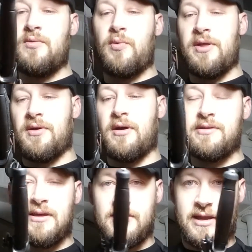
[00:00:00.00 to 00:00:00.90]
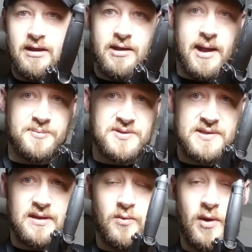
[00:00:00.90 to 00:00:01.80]
with all the other carry options
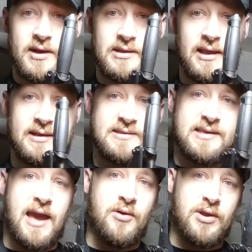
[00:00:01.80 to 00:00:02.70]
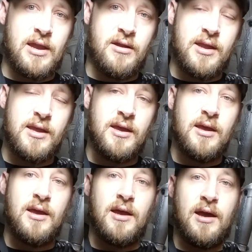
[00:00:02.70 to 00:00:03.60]
that he wanted, like scout carry,
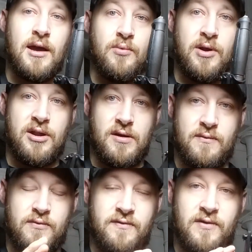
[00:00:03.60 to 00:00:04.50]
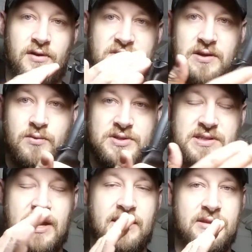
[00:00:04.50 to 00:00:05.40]
where you're reversing which side of the